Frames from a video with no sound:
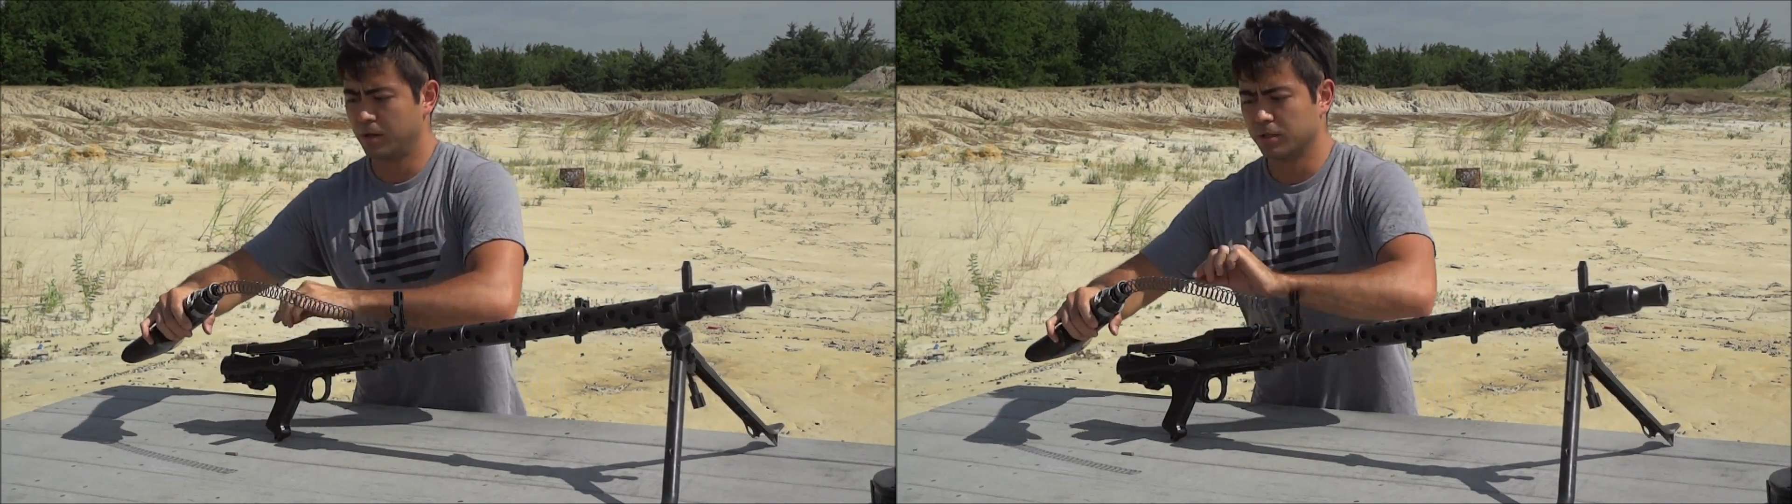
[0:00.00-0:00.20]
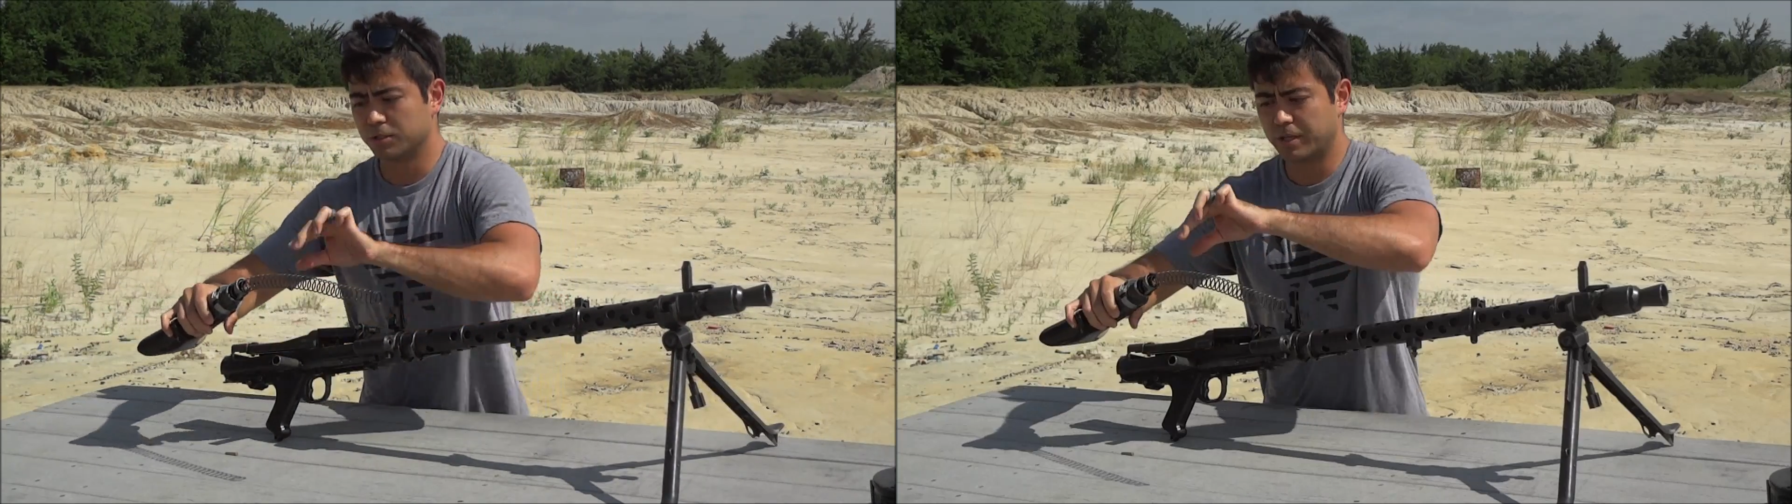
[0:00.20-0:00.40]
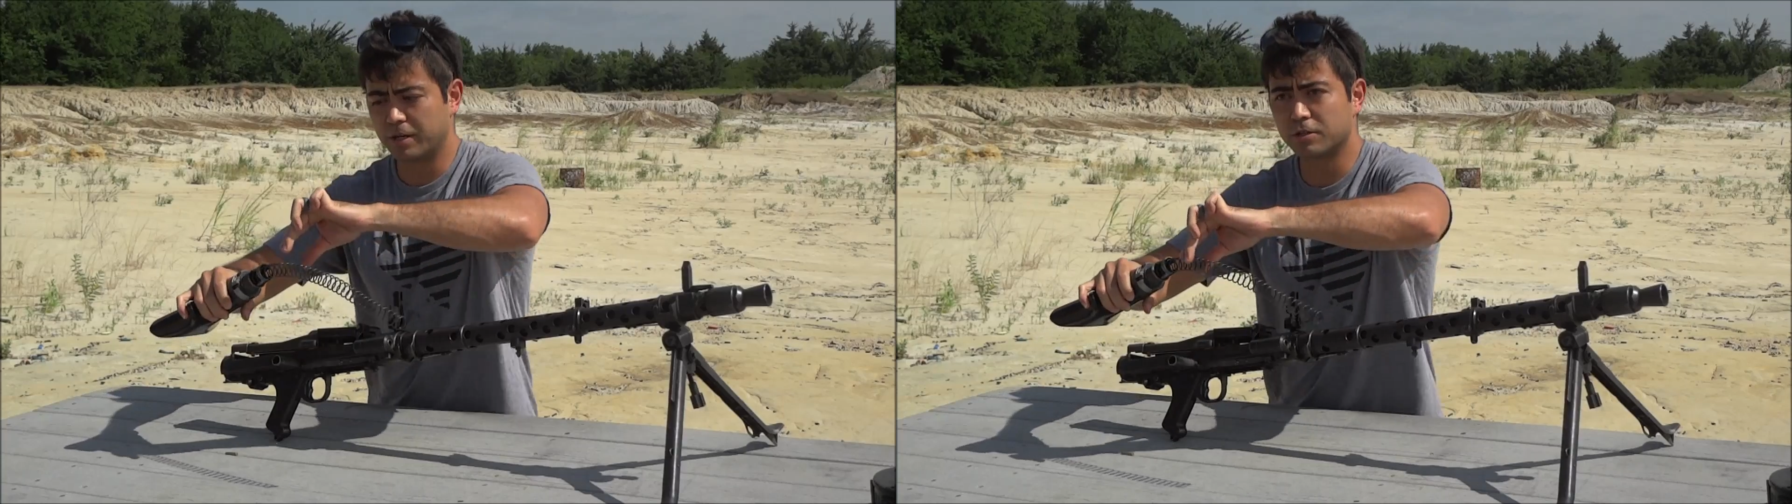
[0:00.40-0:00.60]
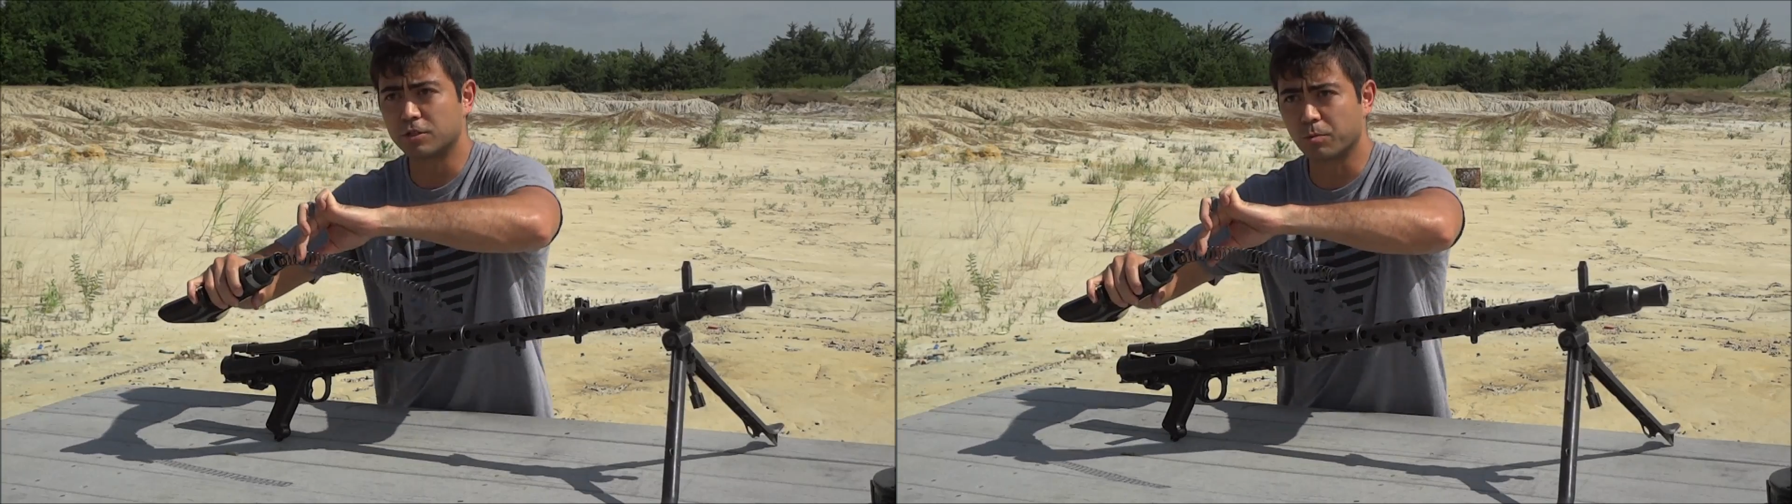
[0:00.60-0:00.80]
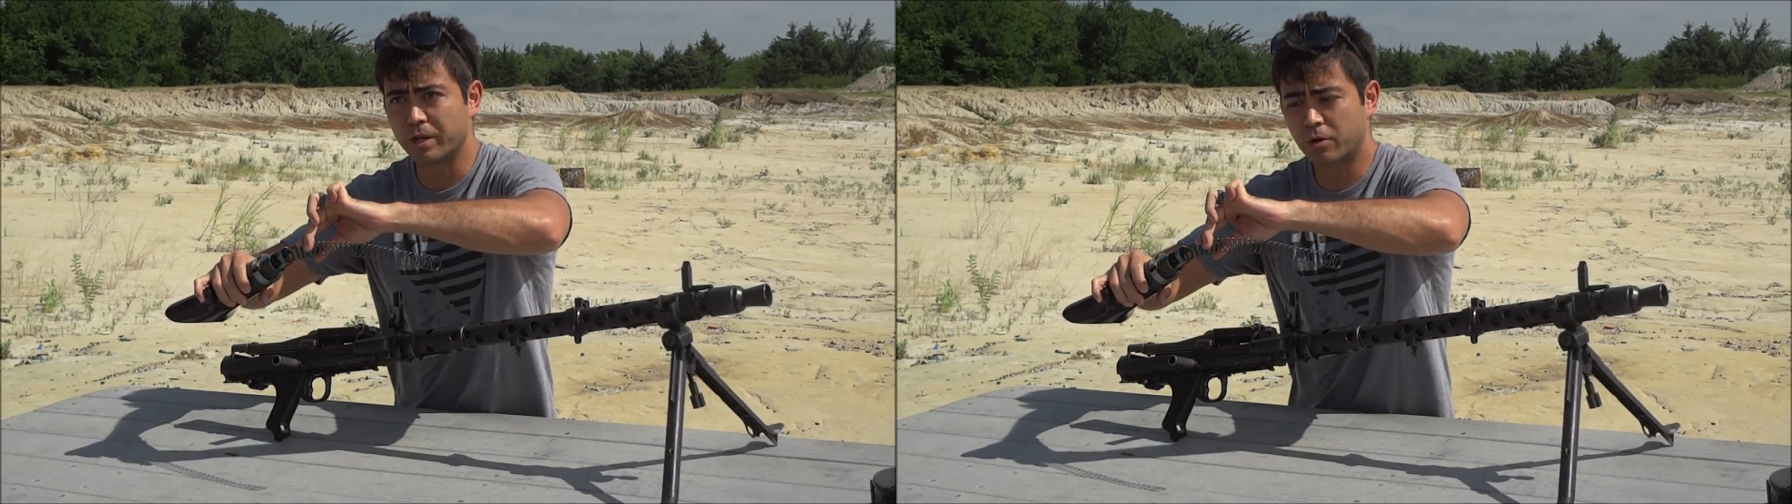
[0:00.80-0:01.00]
So here's
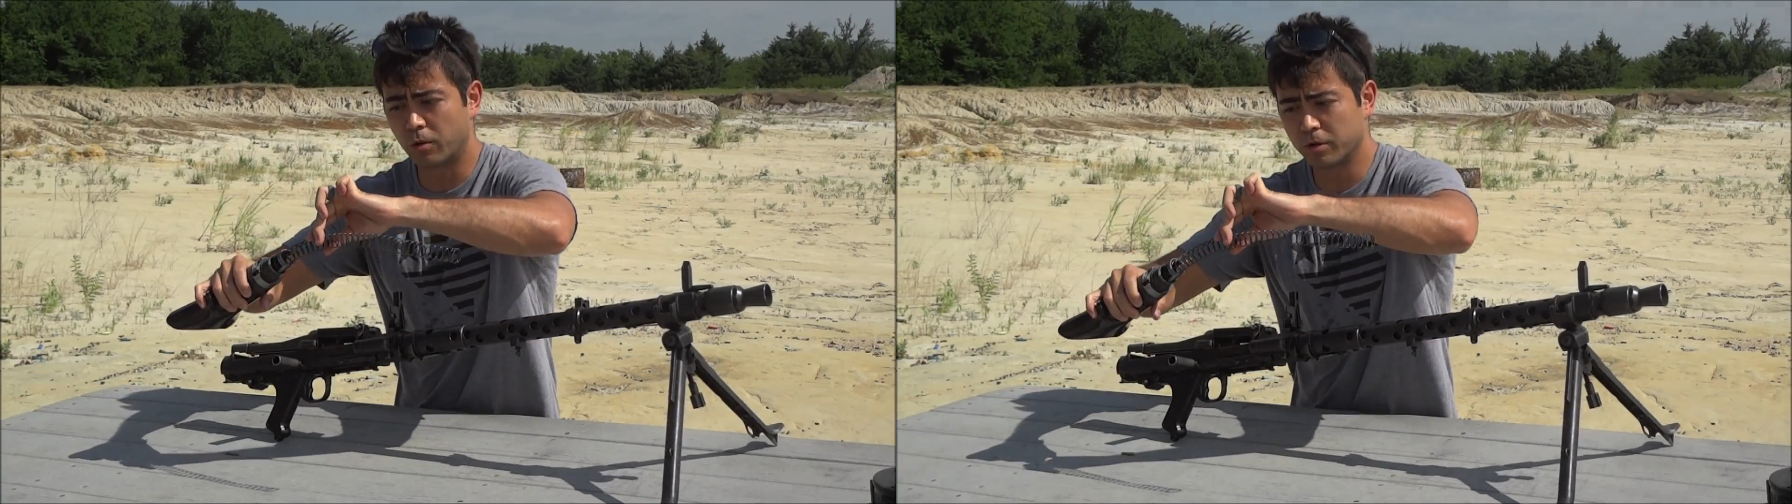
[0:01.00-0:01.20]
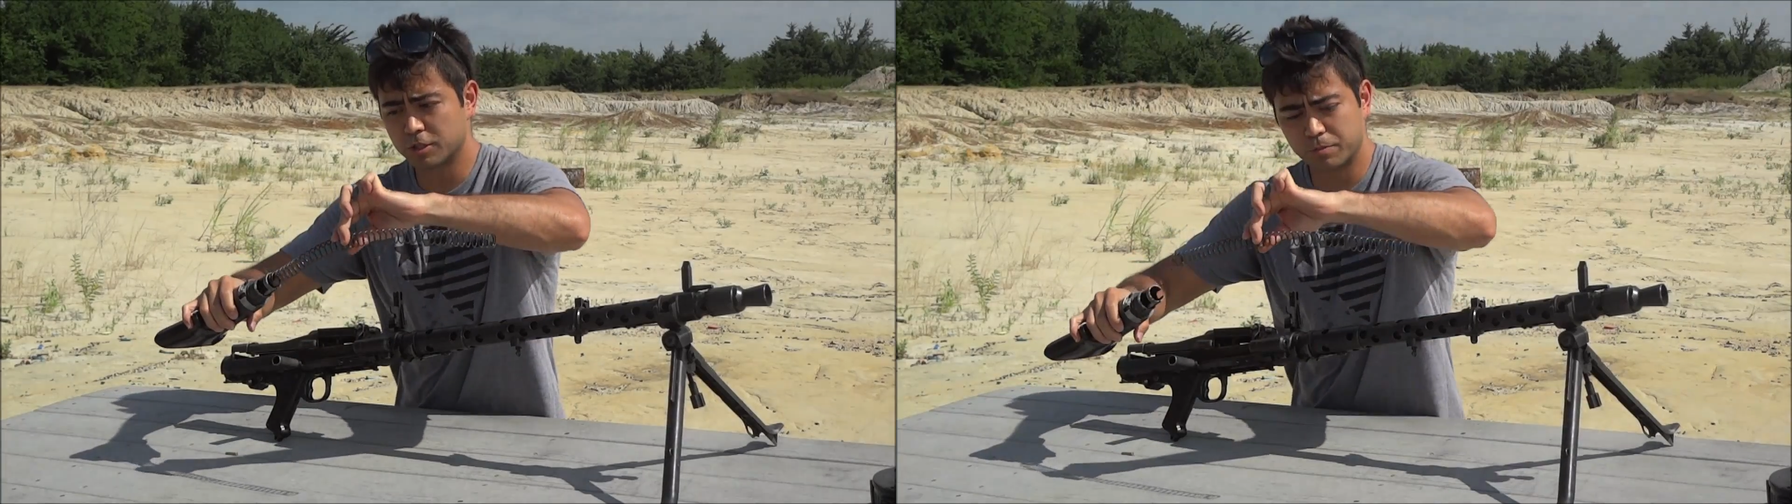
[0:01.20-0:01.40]
the recoil